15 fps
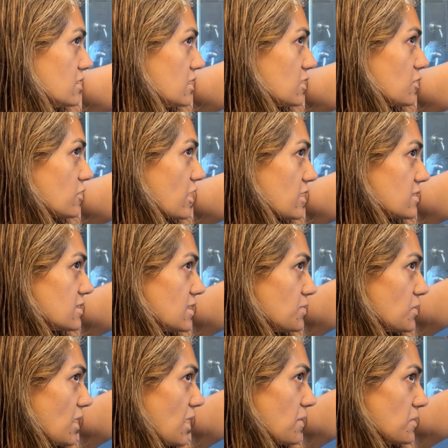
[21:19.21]
then you gotta tip
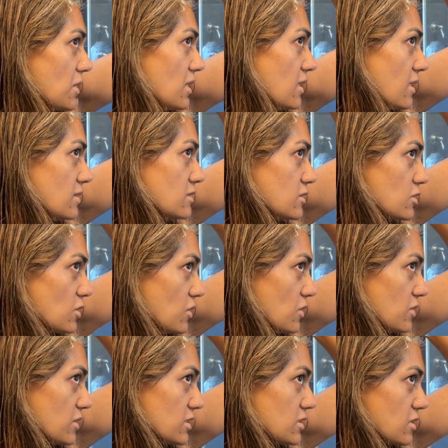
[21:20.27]
them. And so
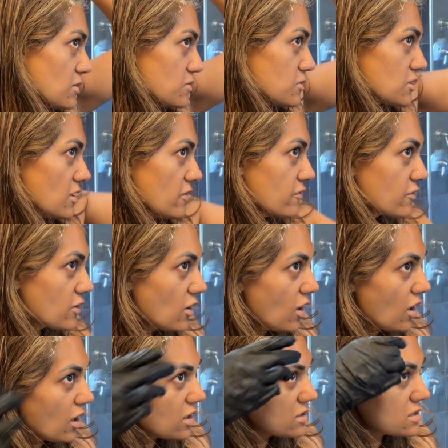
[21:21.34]
in terms of
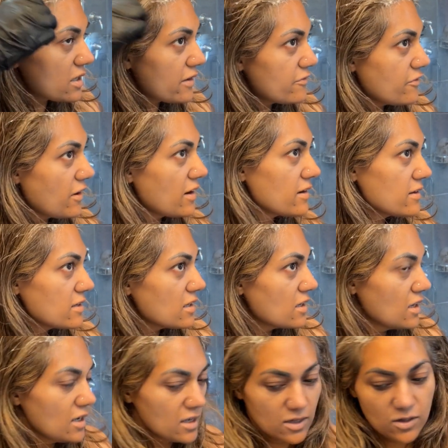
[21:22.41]
cost, I find,
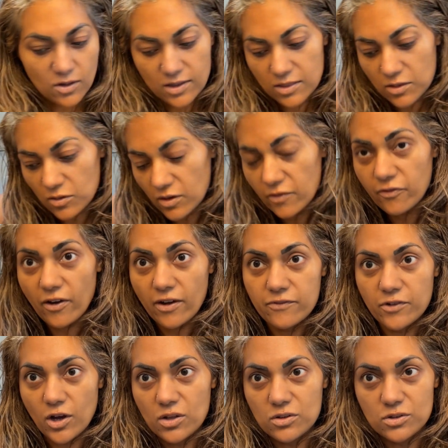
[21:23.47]
at
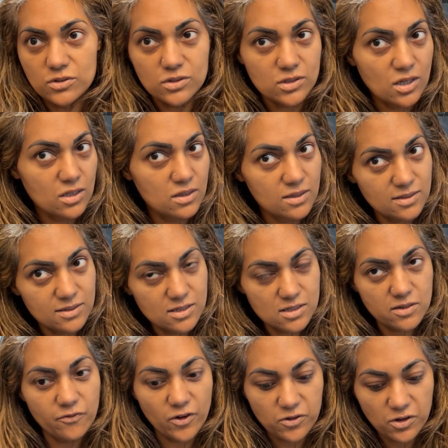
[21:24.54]
$35, this is
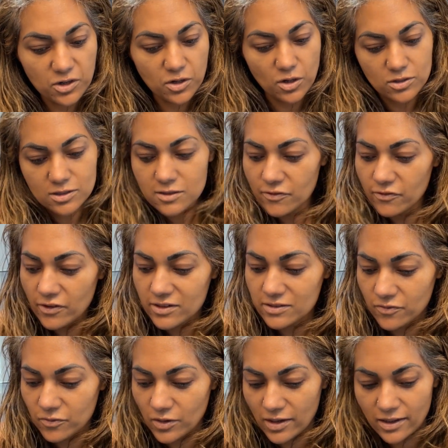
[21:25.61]
a very cost-effective
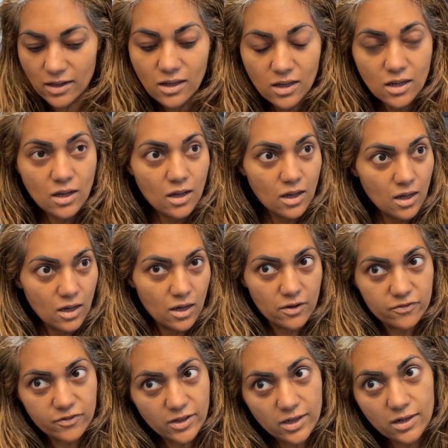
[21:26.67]
way
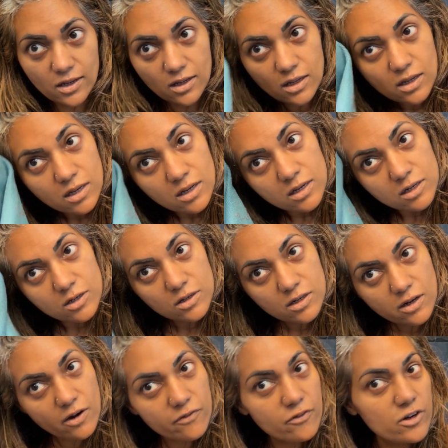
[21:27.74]
of getting good
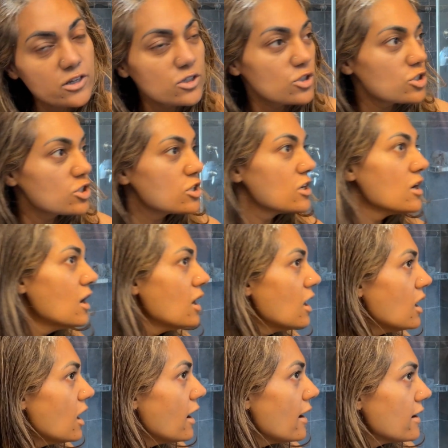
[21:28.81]
coverage.
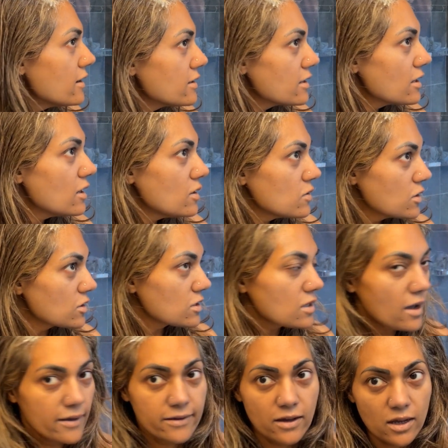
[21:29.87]
And oh look,
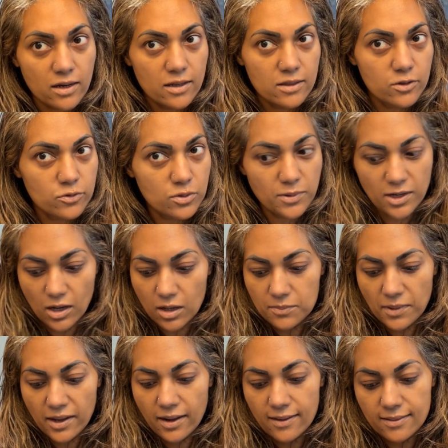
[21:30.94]
I got a little bit on
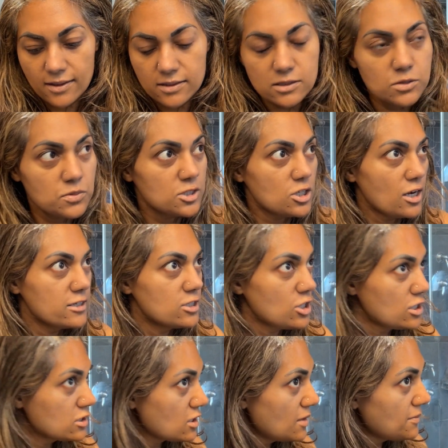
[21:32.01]
my highlights, which I
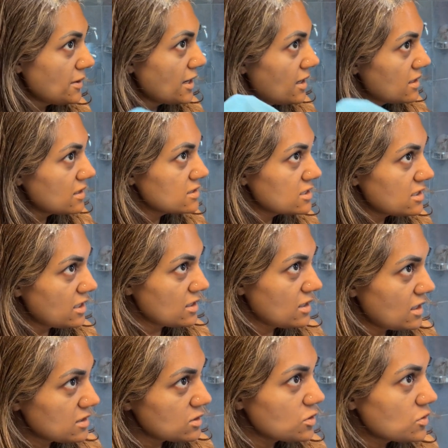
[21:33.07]
just got my highlights done
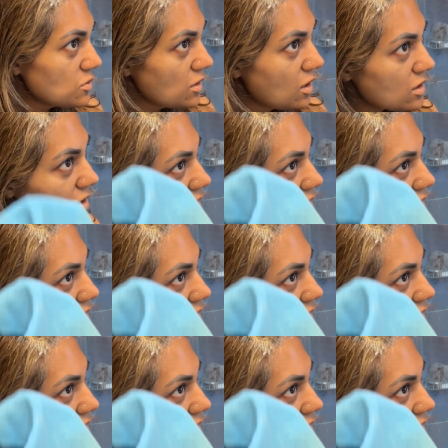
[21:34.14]
not too long